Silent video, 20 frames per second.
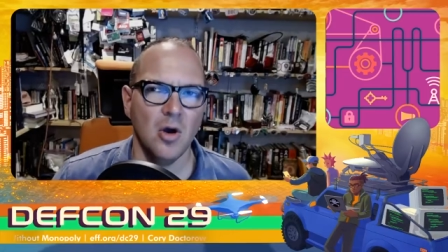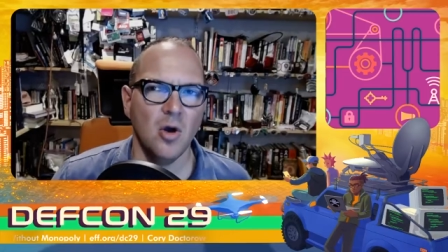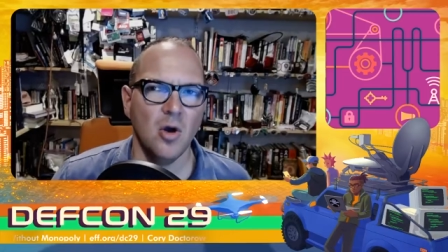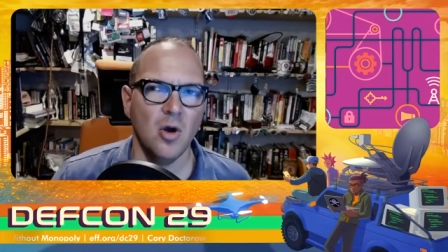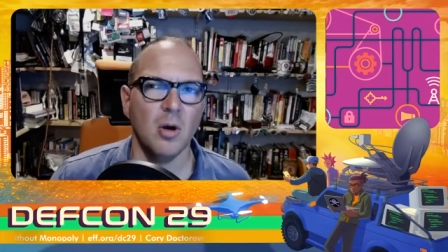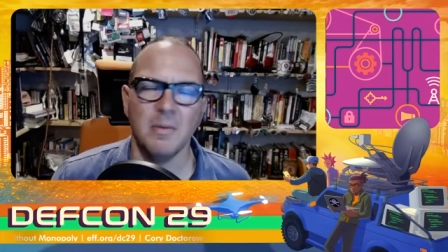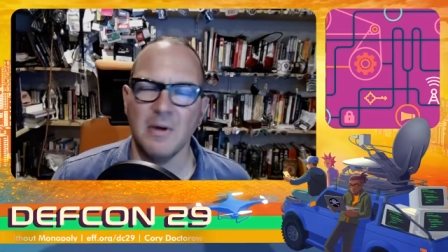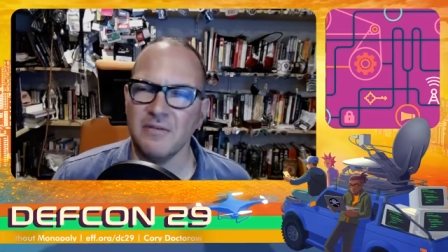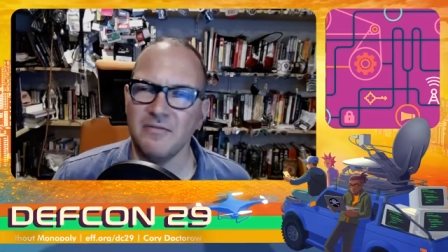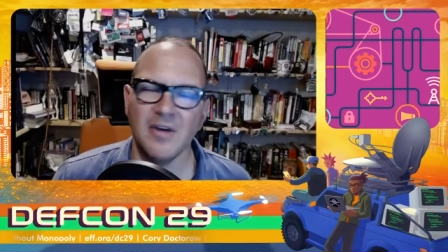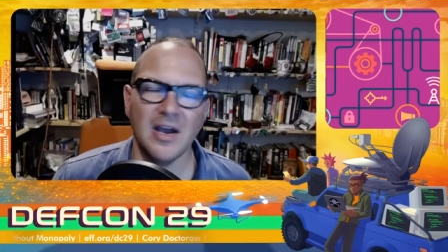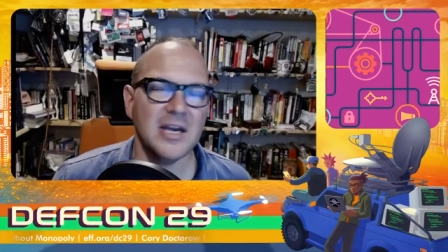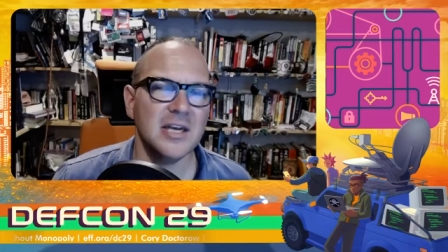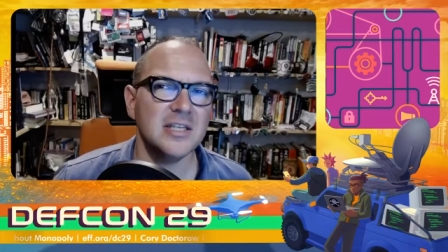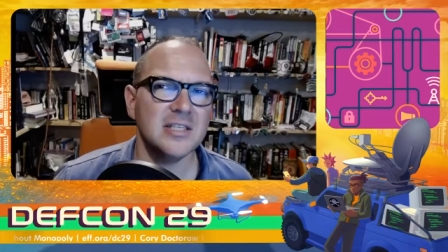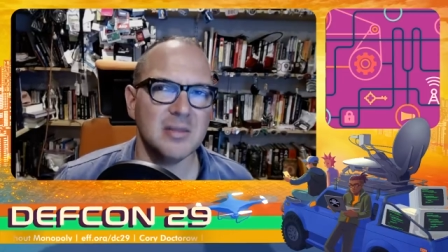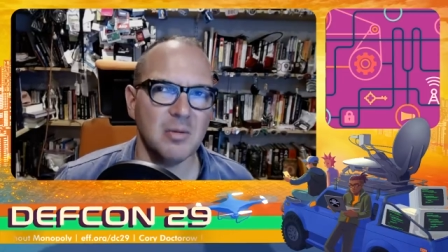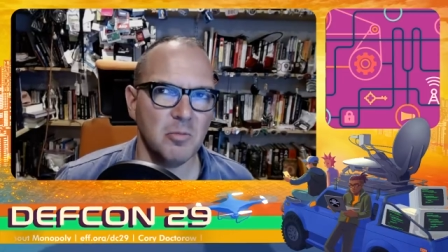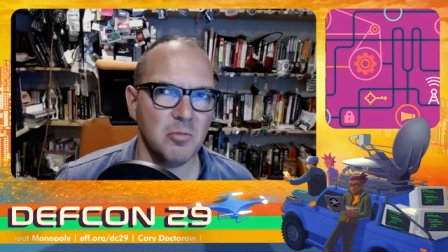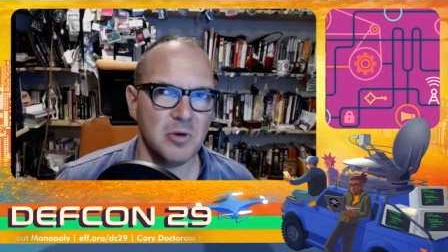or by finding
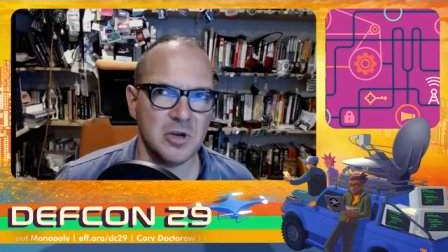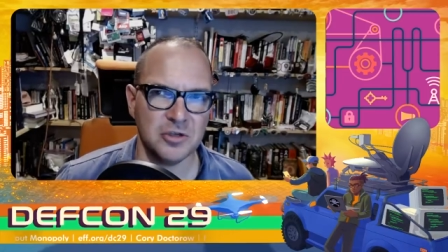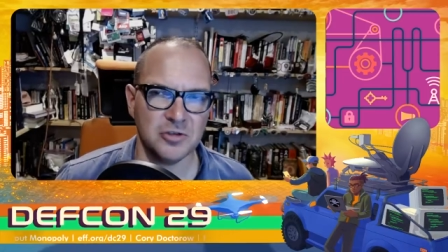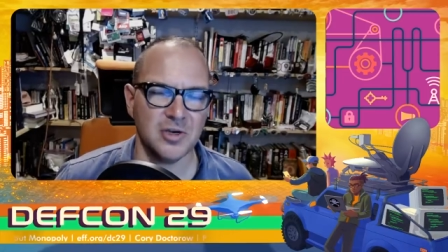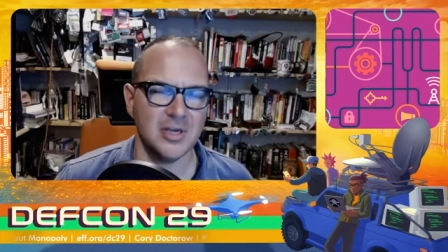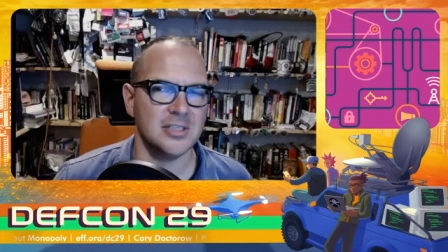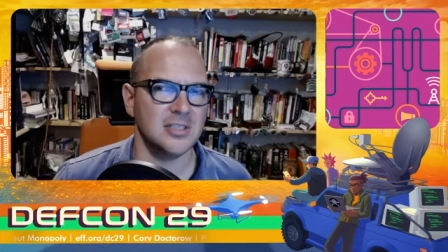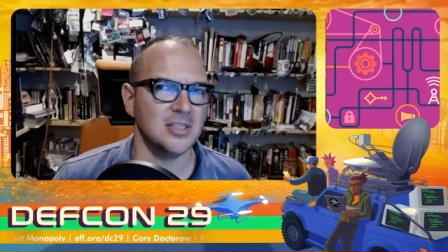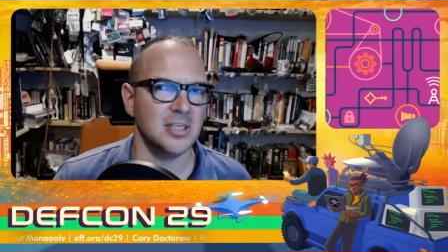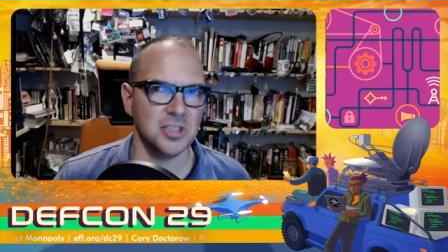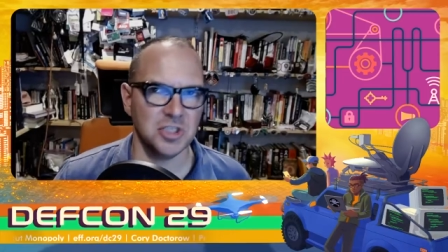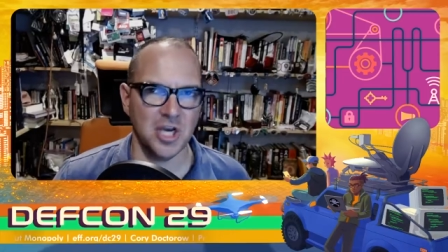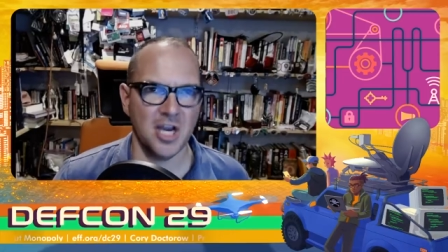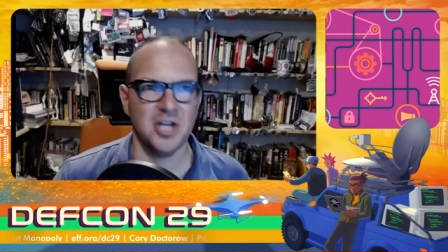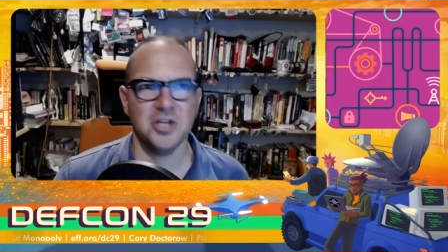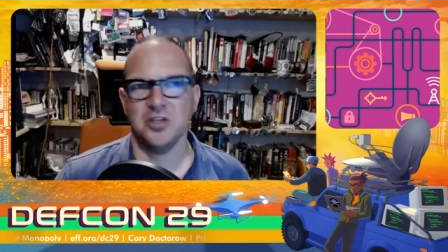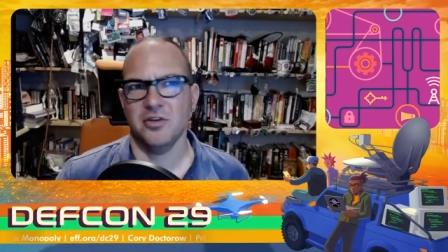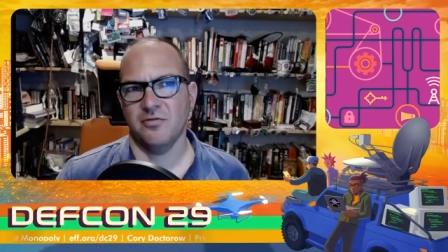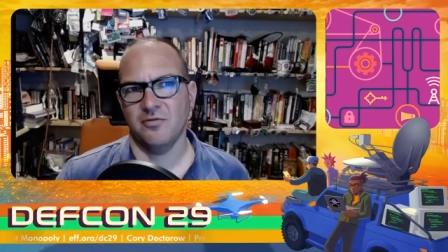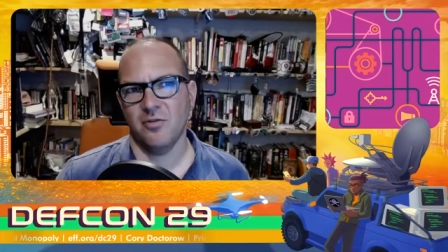someone we trust to
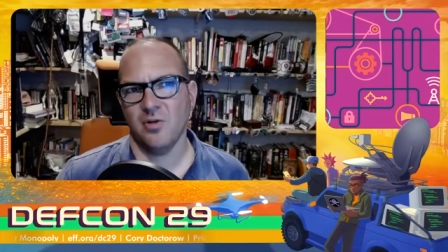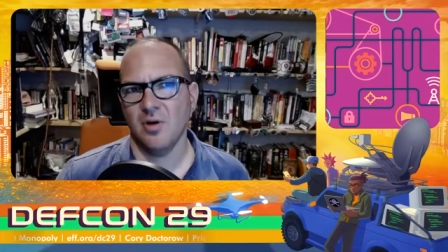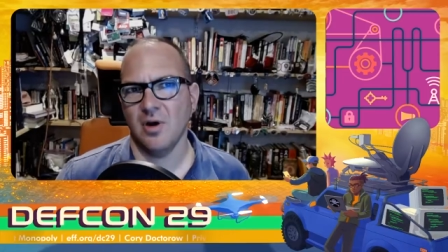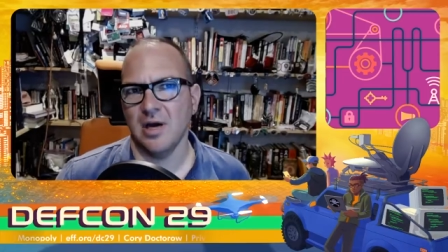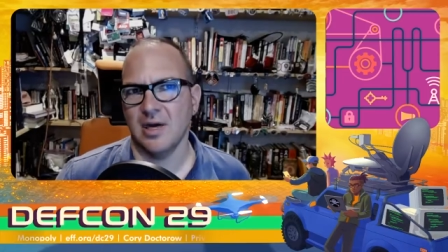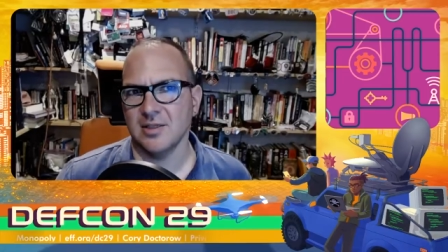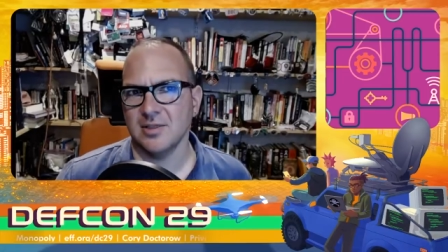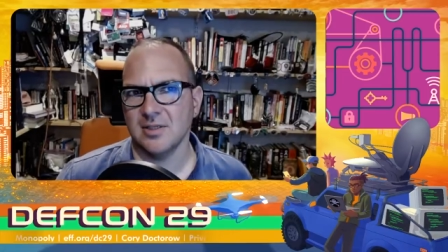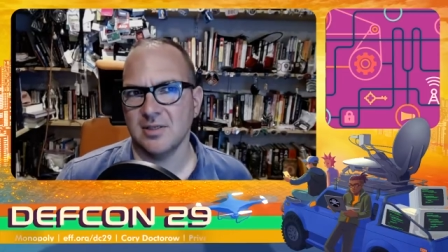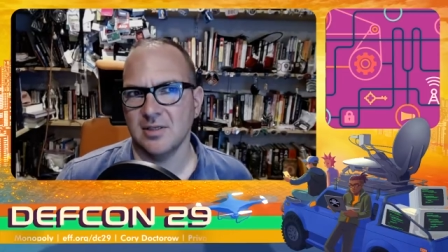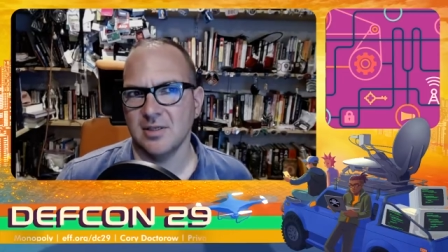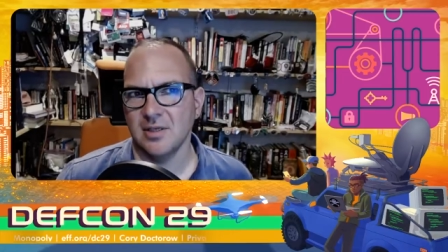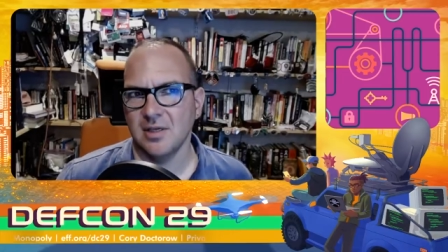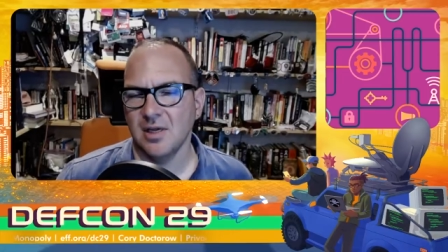change it for us.